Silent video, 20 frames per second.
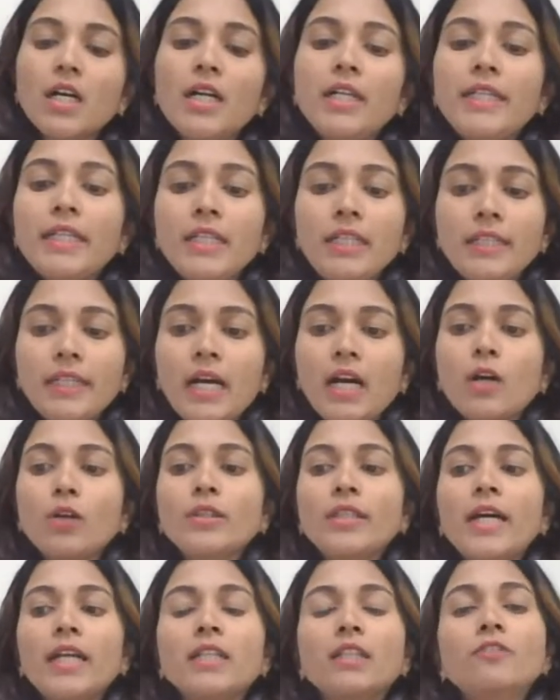till now,
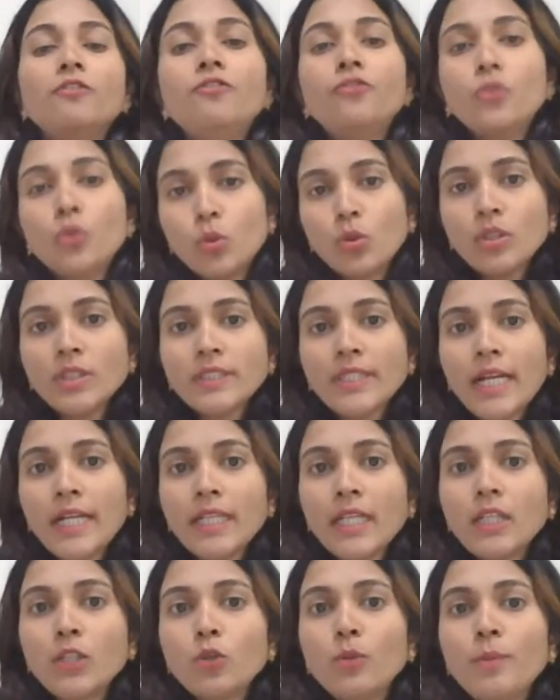that the foods that
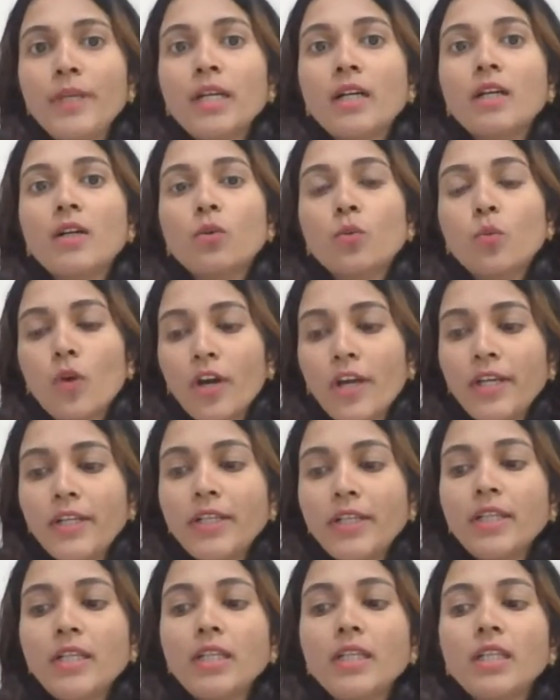are to be
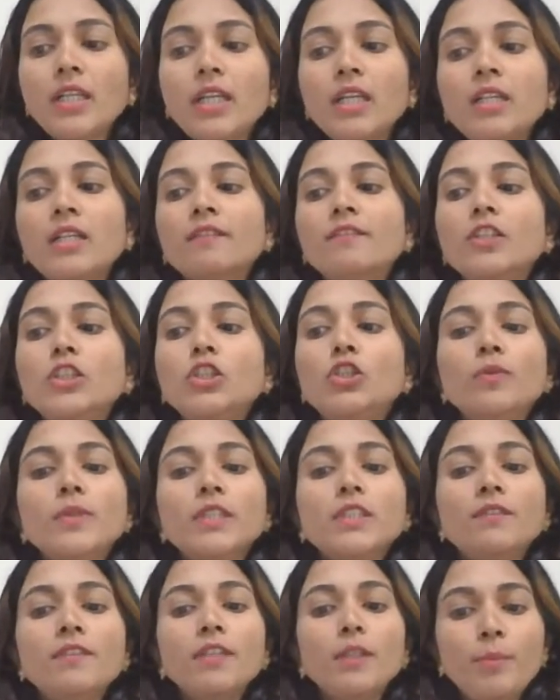avoided in
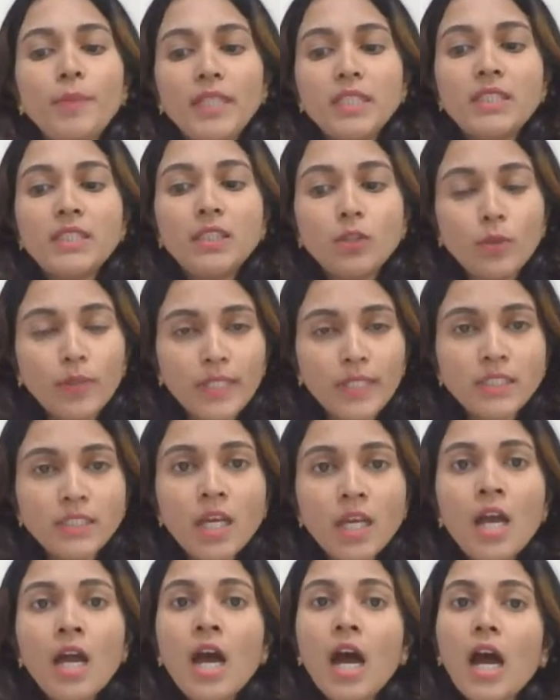individuals with PCOS
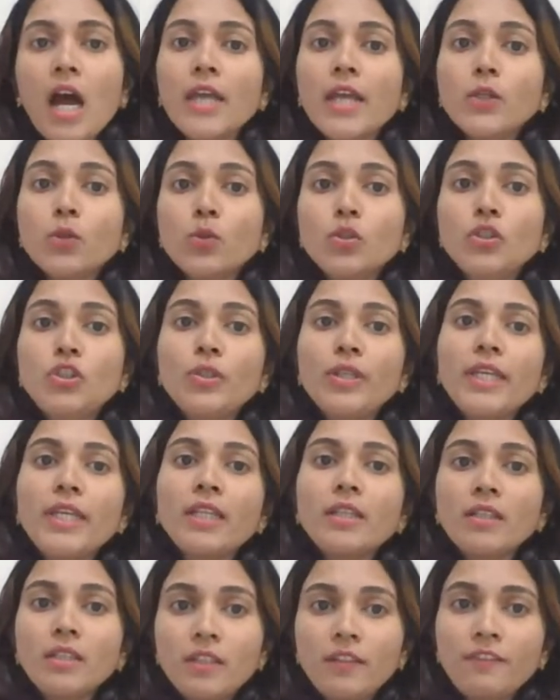are usually
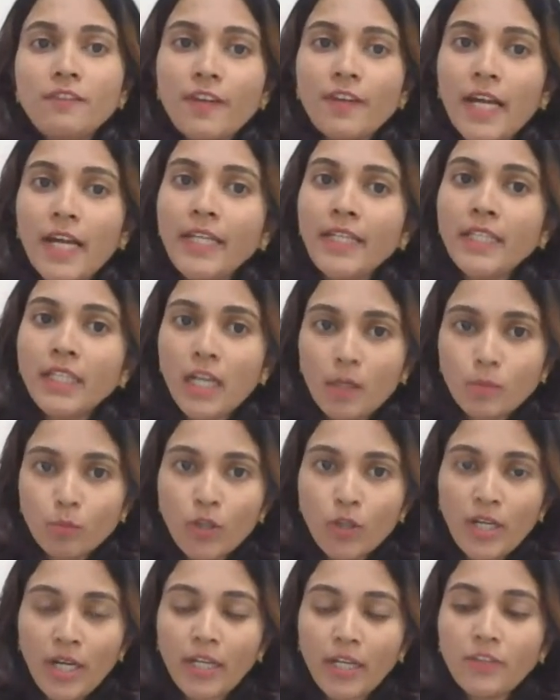the refined
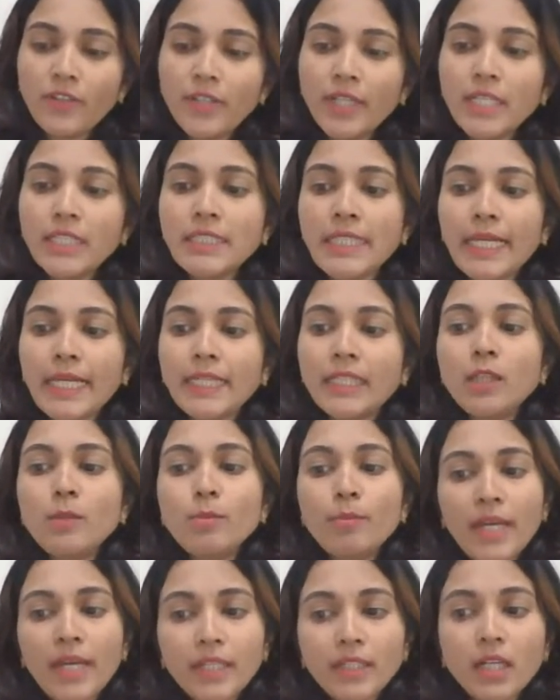carbohydrates like the
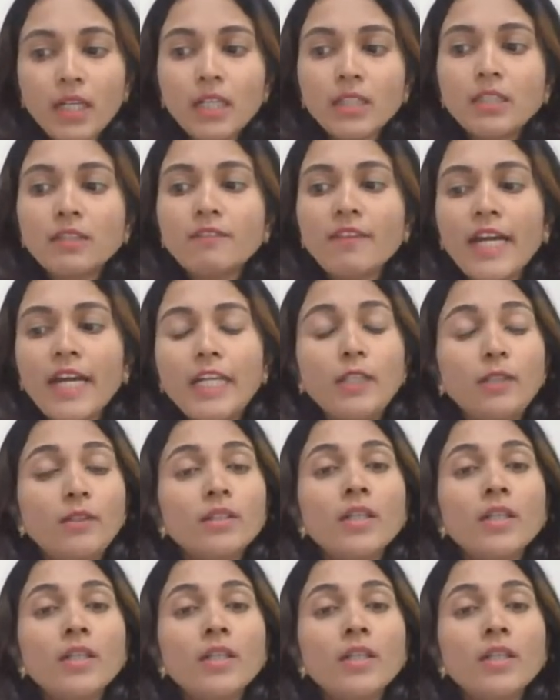maida, the white